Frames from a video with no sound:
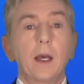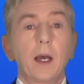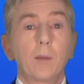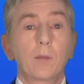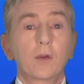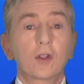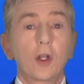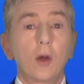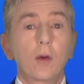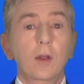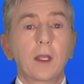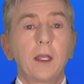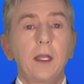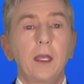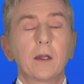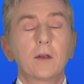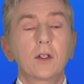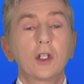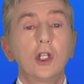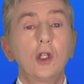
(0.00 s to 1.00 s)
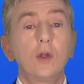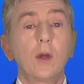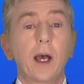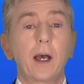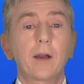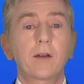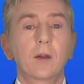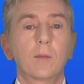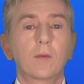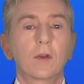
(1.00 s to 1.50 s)
I'm showing you here two
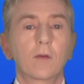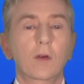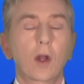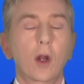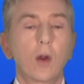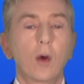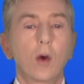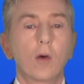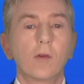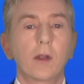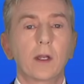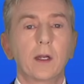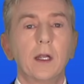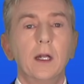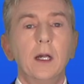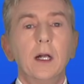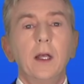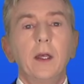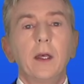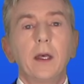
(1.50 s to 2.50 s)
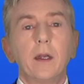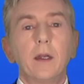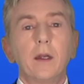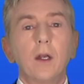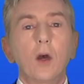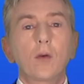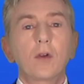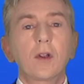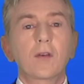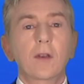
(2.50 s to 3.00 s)
atoms of chlorine, and
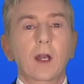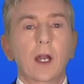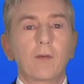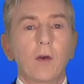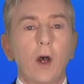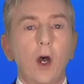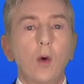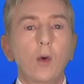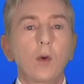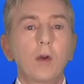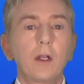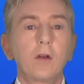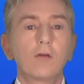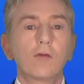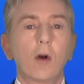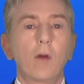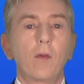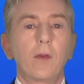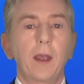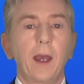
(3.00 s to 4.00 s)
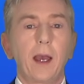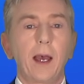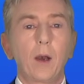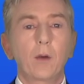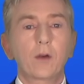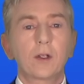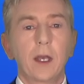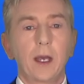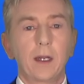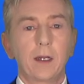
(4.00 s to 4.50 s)
notice that I've only drawn the
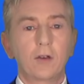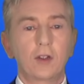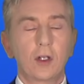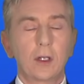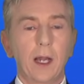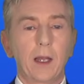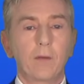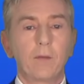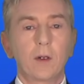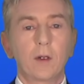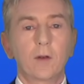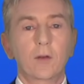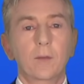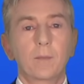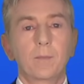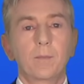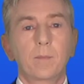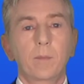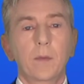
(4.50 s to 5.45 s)
outer energy levels.